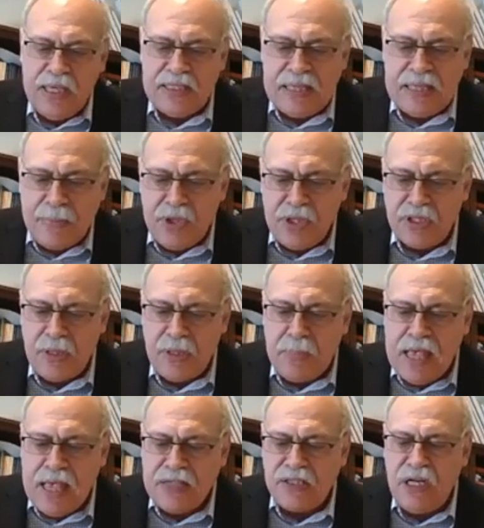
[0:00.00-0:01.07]
accept this
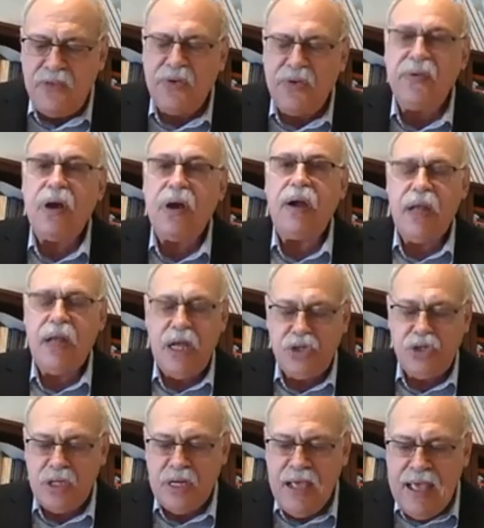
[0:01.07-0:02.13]
capacity for
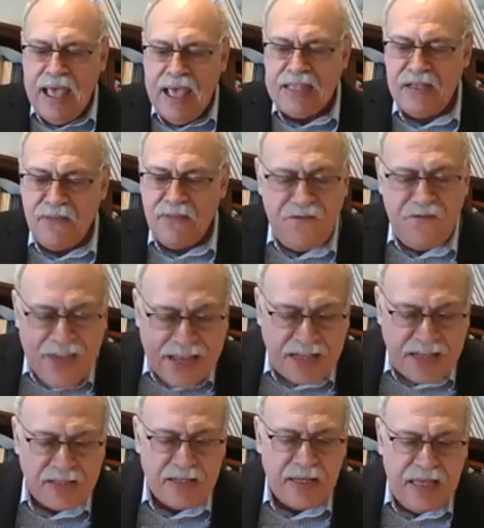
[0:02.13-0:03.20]
variation as a
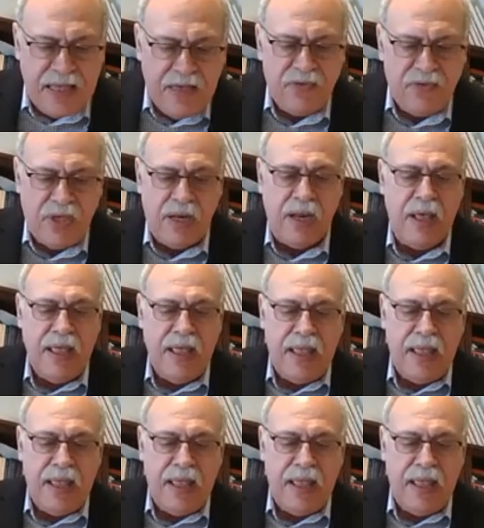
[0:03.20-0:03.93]
fixed given,